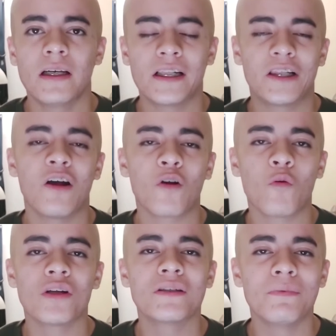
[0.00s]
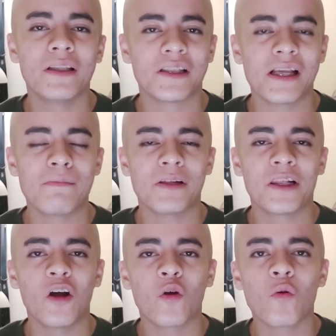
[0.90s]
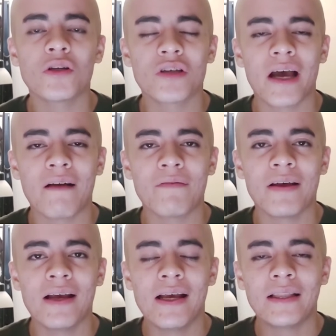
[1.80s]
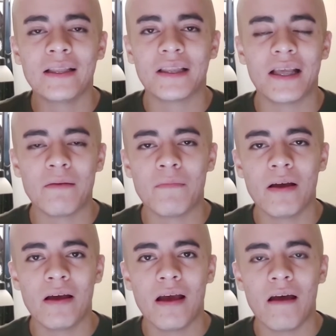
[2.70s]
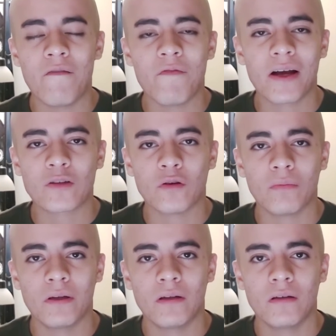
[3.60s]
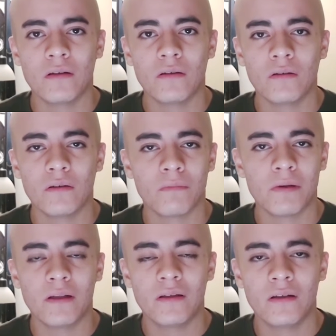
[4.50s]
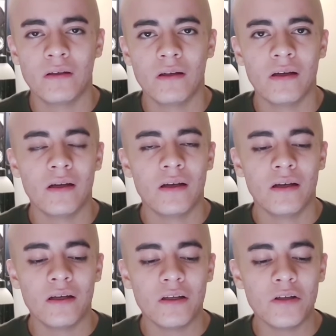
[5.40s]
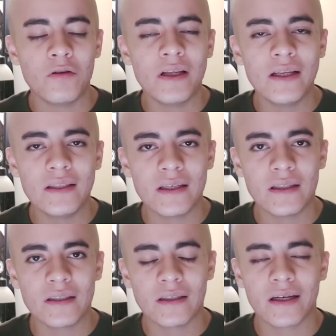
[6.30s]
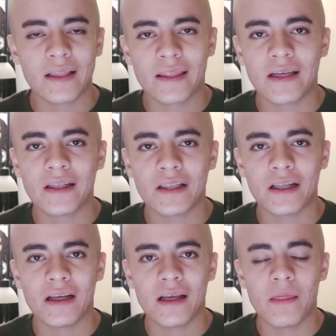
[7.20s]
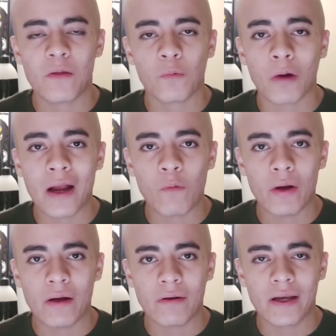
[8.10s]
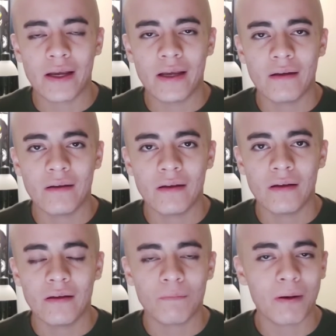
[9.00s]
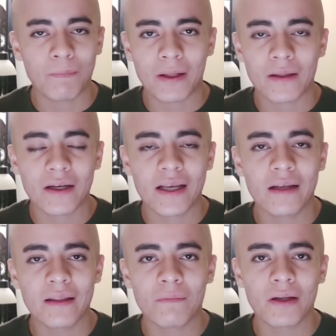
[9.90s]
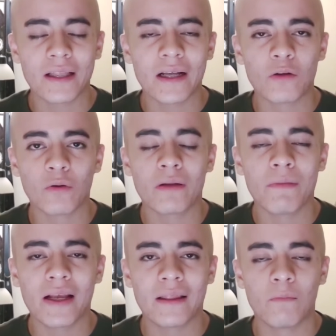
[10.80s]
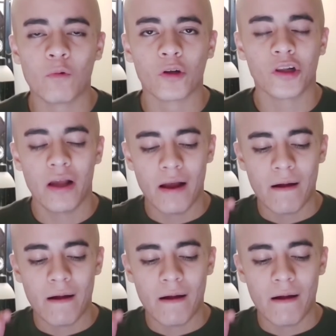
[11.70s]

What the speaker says: it's not going to be the same. It's not going to have the same effect on me. You know what I mean? You need to look at things in the right way, okay? By looking at them like that, you're only making them worse.